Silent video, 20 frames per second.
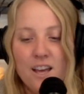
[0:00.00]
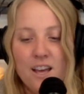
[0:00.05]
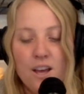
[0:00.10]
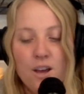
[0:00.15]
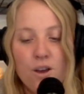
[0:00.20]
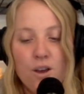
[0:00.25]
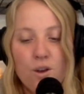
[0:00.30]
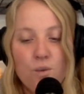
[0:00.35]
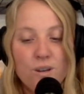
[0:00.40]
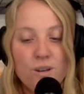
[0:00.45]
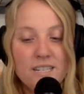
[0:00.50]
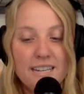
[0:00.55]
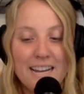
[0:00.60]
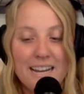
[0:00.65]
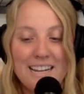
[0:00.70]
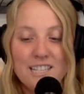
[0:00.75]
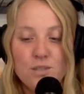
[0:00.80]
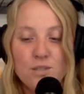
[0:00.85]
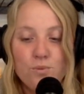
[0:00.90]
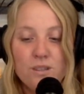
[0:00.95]
We
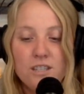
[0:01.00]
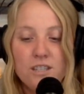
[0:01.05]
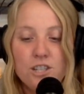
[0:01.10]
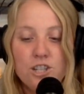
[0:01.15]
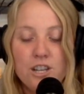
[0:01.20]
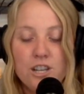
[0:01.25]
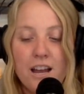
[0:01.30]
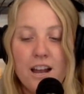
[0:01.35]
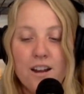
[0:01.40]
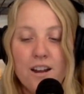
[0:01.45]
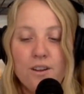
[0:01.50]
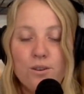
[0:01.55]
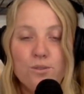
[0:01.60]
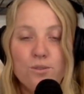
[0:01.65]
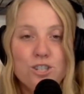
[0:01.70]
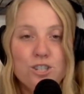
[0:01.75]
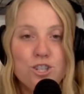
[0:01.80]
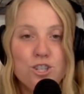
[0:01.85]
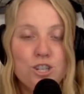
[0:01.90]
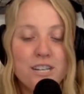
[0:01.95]
dance with the shadows,
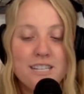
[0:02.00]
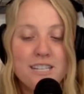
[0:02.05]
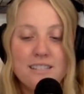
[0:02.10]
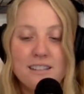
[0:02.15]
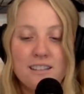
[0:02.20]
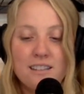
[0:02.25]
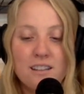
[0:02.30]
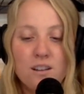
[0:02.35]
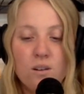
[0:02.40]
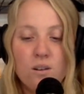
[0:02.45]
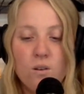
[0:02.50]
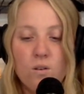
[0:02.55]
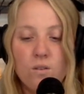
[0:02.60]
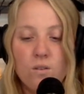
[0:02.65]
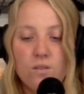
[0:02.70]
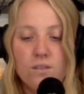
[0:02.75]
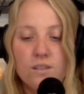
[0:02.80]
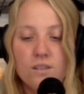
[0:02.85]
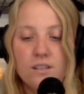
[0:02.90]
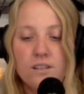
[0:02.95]
chasing the
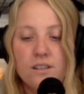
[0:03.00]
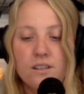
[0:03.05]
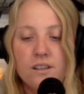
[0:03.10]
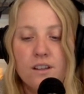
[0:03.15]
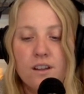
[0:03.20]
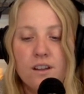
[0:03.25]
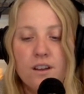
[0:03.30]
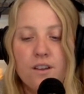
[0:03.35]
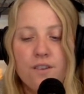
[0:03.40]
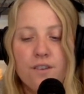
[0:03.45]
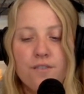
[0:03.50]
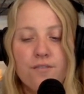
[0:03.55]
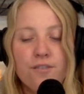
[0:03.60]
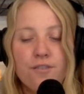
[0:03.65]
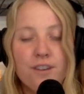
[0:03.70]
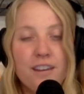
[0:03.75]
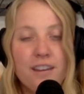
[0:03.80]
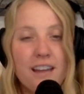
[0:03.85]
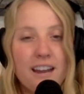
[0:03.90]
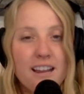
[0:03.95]
gold,
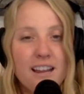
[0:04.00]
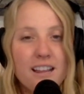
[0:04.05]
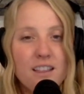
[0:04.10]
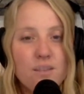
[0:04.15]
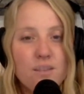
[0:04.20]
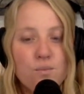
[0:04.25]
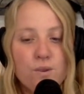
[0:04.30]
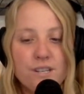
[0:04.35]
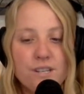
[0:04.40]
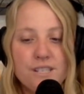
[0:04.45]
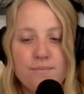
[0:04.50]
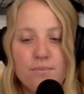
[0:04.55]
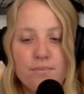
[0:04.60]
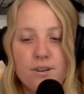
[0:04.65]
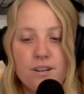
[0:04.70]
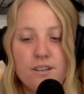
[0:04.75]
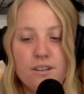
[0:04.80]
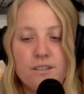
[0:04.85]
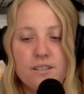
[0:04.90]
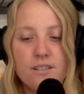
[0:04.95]
forgetting the
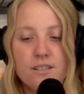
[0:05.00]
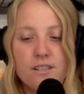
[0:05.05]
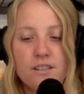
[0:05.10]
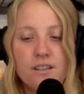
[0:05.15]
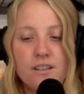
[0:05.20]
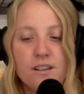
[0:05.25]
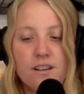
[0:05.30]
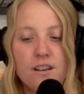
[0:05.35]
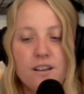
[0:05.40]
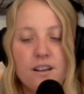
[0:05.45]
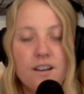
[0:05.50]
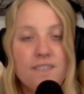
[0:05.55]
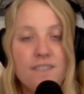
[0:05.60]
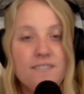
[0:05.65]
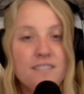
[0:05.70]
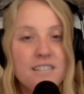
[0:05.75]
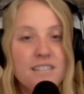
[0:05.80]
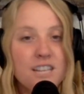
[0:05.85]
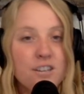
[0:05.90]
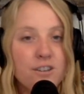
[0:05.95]
whispers of
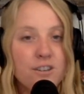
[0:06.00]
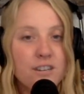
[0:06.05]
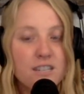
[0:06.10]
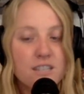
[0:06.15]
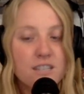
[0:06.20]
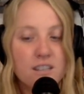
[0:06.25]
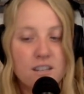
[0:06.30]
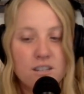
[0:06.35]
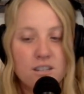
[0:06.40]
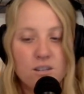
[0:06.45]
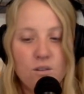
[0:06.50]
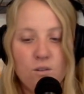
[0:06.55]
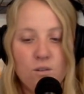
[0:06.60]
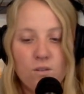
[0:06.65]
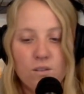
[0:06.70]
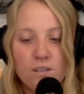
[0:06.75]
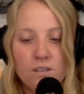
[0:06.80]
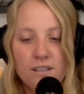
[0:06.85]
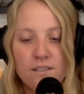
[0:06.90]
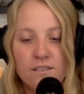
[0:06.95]
secrets
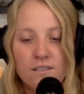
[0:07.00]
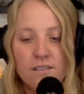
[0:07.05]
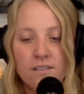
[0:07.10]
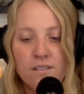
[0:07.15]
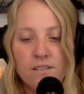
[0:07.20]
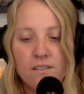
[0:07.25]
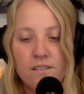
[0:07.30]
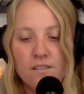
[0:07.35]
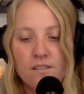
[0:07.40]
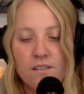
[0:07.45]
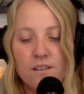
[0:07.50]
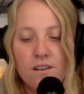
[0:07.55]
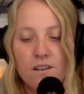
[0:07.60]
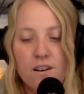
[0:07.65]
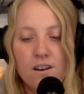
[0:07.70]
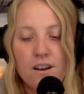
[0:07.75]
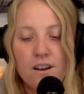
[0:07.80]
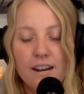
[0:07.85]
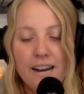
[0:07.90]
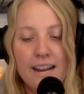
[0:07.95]
untold.
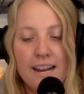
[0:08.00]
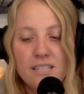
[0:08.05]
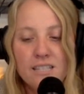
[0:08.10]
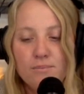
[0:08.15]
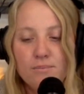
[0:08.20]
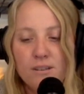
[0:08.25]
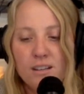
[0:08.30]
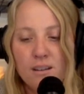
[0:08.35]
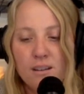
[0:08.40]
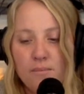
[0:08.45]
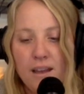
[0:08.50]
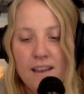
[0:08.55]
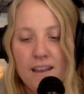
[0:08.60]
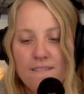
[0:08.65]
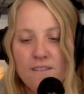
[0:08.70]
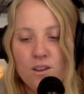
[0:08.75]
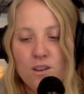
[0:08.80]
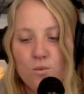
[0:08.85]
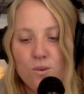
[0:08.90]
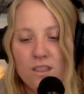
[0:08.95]
Our hands become
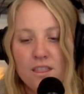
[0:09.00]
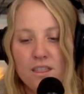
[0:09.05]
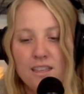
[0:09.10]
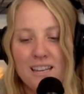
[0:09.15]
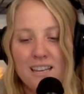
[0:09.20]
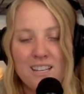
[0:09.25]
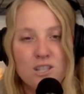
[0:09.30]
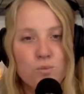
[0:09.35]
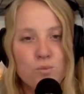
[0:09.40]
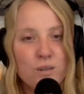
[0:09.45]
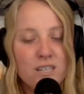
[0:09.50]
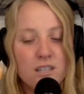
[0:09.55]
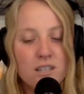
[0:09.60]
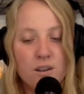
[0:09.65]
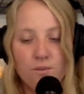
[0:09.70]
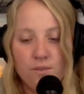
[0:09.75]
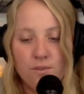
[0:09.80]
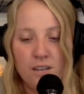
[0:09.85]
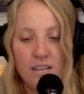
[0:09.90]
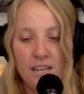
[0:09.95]
heavy with things we
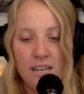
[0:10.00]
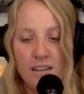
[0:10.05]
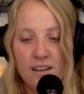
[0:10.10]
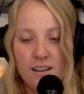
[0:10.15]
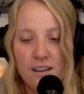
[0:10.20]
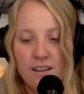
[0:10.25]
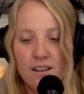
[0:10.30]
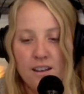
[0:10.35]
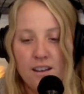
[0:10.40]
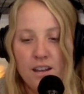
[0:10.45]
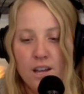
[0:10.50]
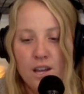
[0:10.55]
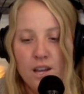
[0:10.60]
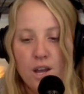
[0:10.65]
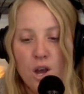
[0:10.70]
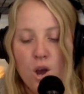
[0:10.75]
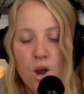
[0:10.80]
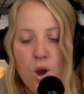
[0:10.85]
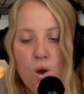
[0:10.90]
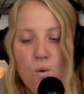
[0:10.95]
don't need,
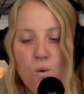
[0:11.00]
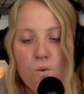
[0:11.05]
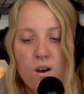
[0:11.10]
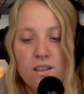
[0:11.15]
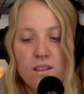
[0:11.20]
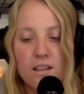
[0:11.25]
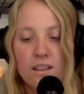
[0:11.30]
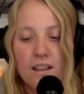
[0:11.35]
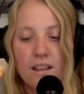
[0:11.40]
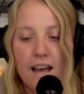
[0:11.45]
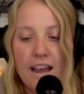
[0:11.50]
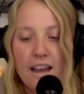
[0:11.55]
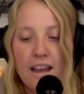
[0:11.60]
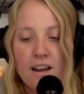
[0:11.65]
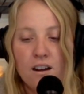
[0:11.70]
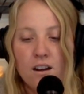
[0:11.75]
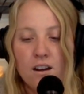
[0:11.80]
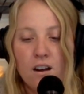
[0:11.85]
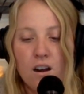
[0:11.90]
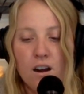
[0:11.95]
while the light in
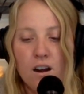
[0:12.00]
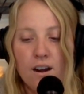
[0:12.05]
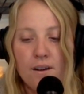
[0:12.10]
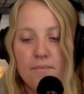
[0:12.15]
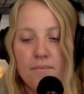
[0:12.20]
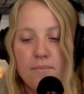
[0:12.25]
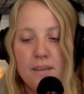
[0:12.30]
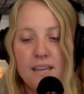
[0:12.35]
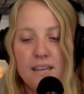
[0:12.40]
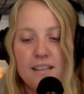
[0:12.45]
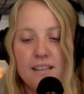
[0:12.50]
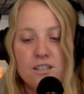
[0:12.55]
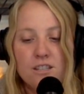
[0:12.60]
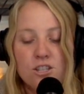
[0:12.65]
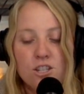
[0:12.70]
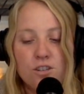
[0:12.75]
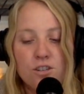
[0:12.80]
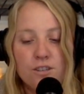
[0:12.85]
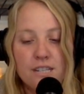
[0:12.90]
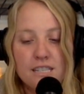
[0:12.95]
our heart begins
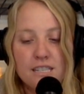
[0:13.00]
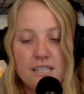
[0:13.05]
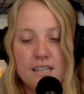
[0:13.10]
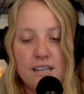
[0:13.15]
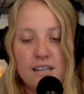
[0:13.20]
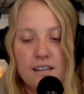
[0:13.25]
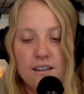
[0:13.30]
to recede.